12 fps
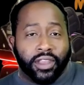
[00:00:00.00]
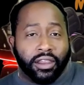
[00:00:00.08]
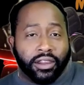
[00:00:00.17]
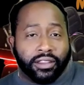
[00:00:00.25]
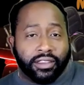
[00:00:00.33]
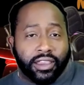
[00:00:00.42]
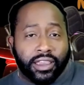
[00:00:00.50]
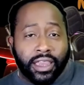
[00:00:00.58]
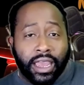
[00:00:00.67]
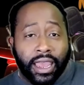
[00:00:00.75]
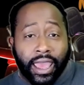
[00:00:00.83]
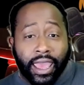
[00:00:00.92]
Derrick T,
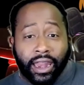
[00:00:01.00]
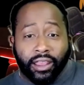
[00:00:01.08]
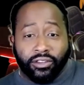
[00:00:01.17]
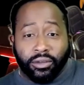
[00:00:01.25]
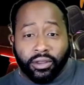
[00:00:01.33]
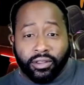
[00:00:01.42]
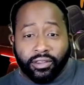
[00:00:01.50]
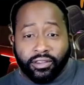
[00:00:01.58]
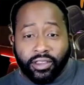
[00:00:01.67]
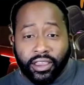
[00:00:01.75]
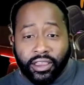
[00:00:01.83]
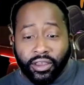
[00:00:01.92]
and as you can
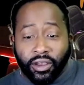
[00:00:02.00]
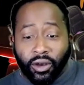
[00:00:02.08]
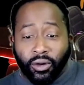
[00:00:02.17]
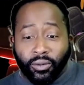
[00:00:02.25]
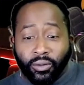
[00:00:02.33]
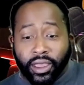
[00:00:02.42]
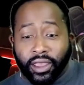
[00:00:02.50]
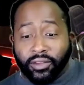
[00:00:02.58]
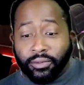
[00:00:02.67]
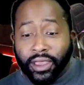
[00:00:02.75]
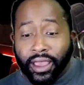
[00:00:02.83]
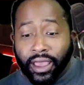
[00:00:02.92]
see, the Gold Wing is
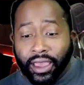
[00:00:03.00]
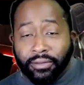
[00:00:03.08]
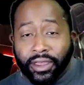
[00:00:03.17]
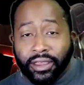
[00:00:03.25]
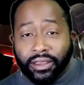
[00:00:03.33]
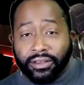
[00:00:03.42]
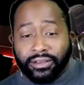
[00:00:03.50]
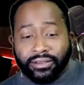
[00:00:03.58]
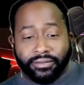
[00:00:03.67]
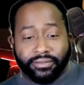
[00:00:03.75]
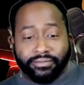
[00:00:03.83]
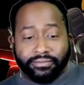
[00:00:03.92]
behind me.
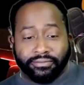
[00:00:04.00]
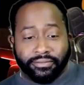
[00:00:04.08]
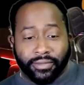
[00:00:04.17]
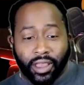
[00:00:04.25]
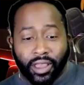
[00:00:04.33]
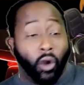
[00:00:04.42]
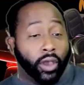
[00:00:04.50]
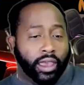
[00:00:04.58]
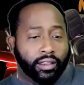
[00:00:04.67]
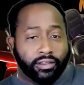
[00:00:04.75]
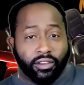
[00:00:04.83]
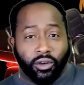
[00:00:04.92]
Okay,
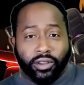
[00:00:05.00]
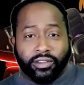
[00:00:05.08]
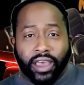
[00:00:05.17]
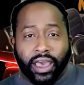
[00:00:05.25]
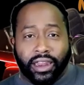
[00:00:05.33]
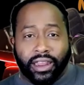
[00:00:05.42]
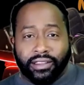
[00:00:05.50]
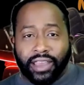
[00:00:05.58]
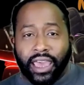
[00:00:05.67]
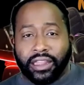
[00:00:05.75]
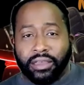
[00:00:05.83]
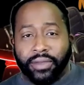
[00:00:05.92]
so it's not
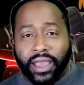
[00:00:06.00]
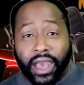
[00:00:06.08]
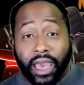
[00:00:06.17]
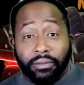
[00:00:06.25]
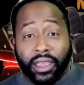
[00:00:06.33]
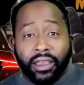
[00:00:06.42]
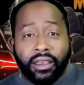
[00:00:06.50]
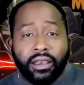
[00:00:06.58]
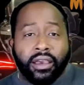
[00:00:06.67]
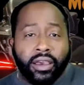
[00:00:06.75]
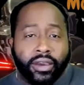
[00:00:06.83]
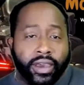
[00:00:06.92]
exactly behind me.
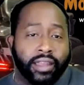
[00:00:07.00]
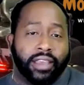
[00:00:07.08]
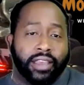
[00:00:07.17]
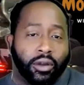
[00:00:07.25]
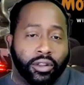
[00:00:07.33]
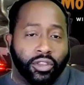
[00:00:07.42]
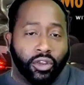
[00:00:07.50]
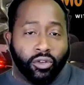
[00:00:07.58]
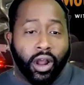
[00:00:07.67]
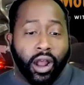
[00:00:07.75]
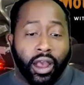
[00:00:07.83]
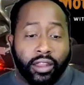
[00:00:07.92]
It's out in the
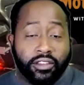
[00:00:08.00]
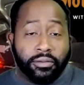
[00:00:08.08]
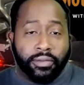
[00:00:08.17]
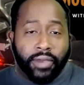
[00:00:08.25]
garage.